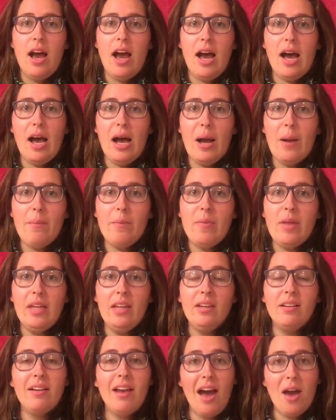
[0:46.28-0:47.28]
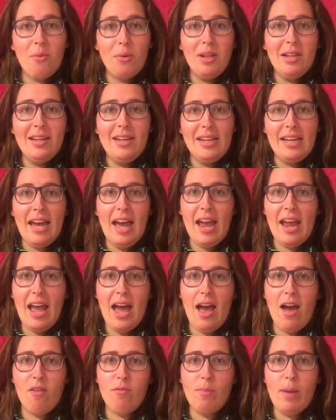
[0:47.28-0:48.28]
God willing, I
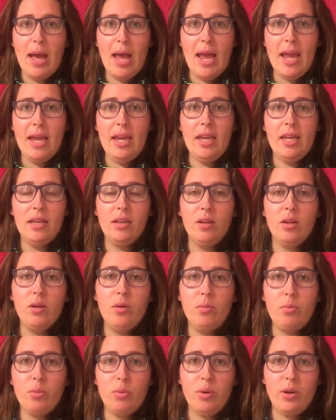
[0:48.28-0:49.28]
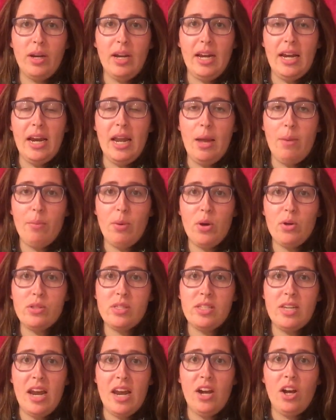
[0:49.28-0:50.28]
have my pre- and
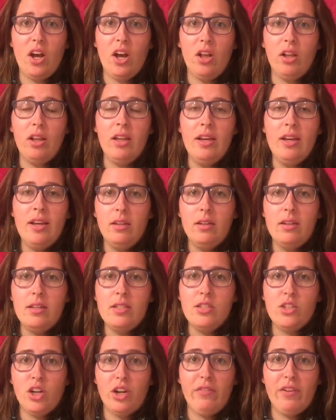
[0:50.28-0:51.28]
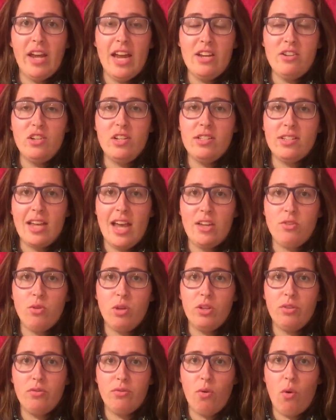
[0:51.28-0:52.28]
postnatal certification
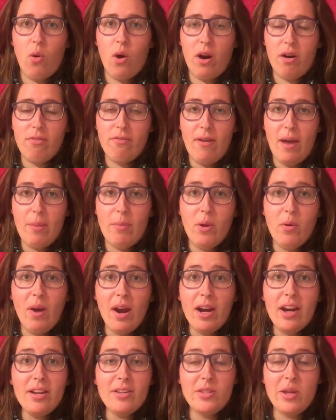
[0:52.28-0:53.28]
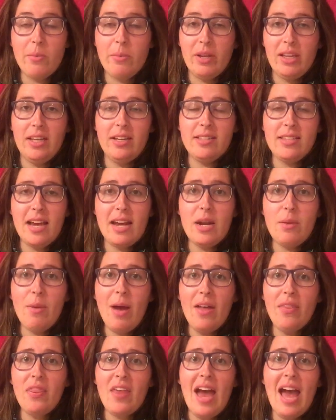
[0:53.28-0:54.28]
scheduled for February, so I'm really excited
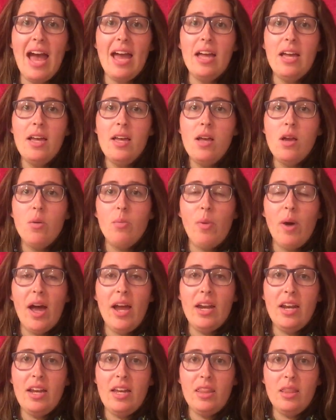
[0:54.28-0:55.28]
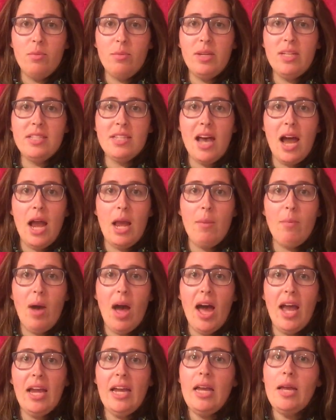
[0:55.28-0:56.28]
about that. But in the meantime,
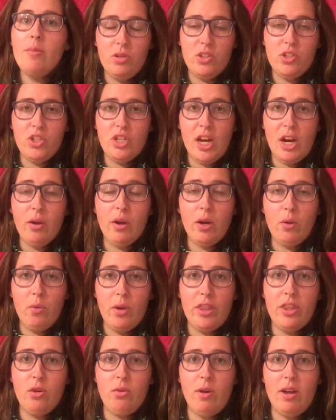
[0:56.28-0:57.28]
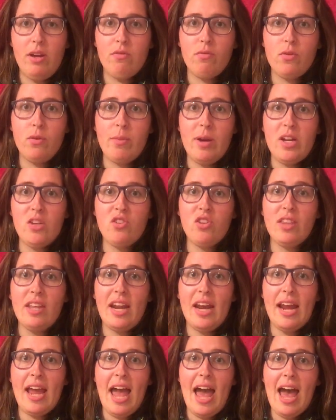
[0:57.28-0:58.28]
I am sharing with you information that
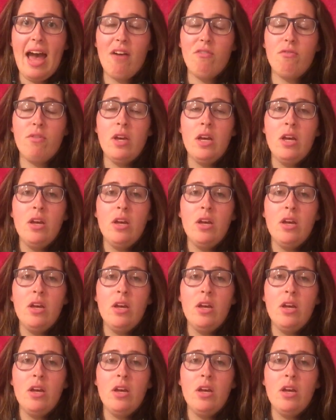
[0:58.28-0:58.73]
I have